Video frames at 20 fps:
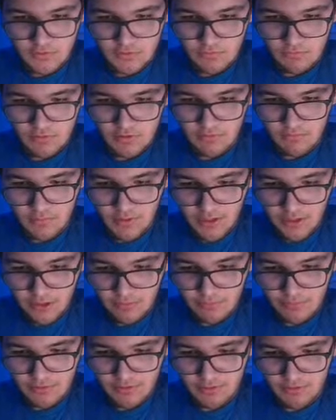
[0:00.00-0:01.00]
But he may
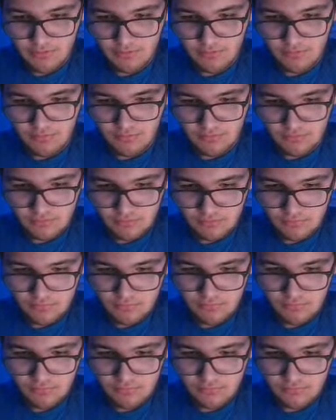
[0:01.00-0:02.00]
not be
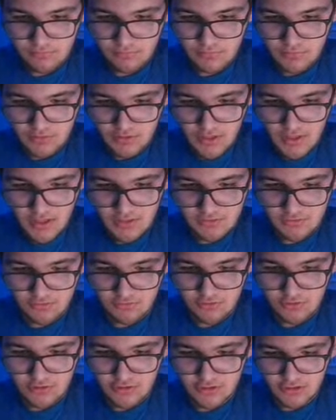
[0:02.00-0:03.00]
as
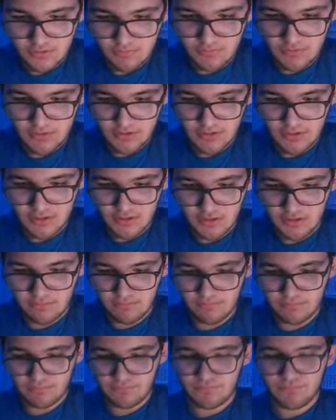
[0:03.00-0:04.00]
good as some of the
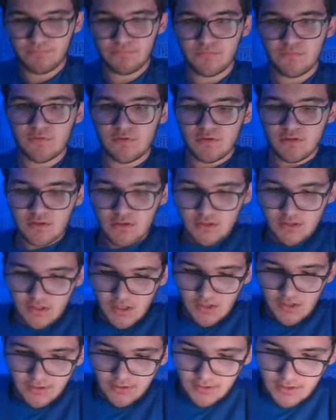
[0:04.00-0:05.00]

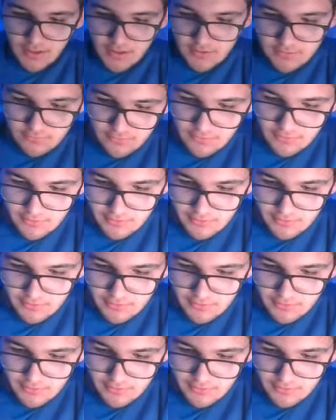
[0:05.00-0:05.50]
other guys that are